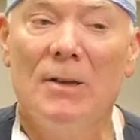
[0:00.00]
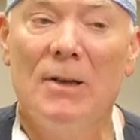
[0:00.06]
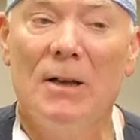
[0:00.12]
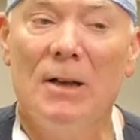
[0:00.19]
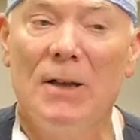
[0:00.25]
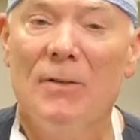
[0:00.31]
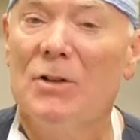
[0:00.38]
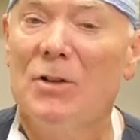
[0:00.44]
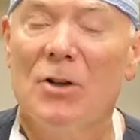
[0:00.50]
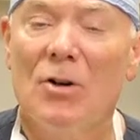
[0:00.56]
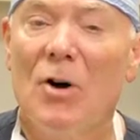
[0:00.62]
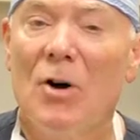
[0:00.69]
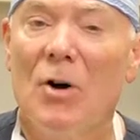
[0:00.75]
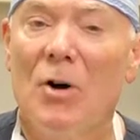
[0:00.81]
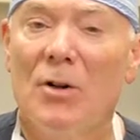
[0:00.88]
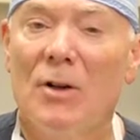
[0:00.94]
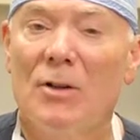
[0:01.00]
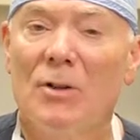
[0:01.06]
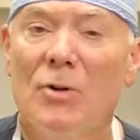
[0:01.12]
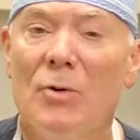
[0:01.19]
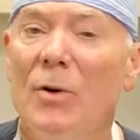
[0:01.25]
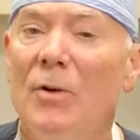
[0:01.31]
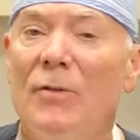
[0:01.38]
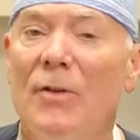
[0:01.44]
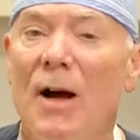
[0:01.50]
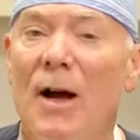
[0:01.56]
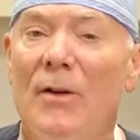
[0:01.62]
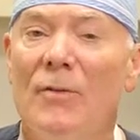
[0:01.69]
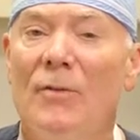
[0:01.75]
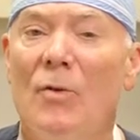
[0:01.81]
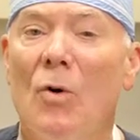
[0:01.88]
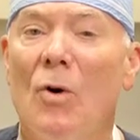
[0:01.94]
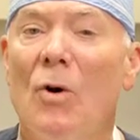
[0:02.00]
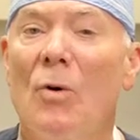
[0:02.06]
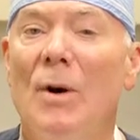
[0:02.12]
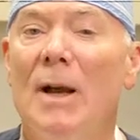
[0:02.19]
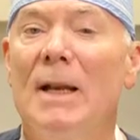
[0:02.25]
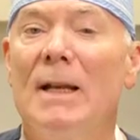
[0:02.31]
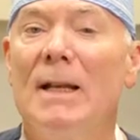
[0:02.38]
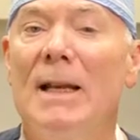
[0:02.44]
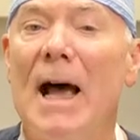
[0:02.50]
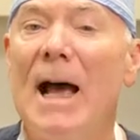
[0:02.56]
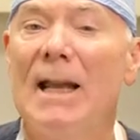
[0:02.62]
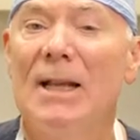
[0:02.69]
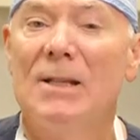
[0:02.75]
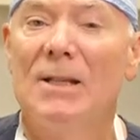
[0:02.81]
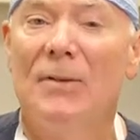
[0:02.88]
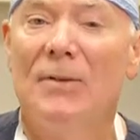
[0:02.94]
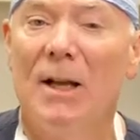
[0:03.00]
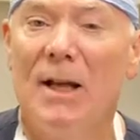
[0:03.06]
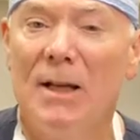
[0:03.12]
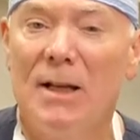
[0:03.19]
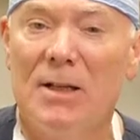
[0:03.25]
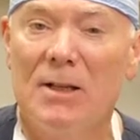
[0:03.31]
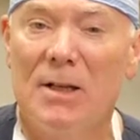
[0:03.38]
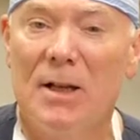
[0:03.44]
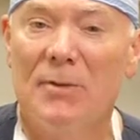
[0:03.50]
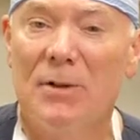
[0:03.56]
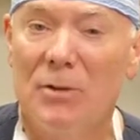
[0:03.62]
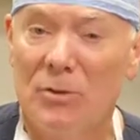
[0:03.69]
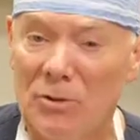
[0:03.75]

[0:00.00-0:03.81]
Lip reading: then give us a call at 205-408-9787.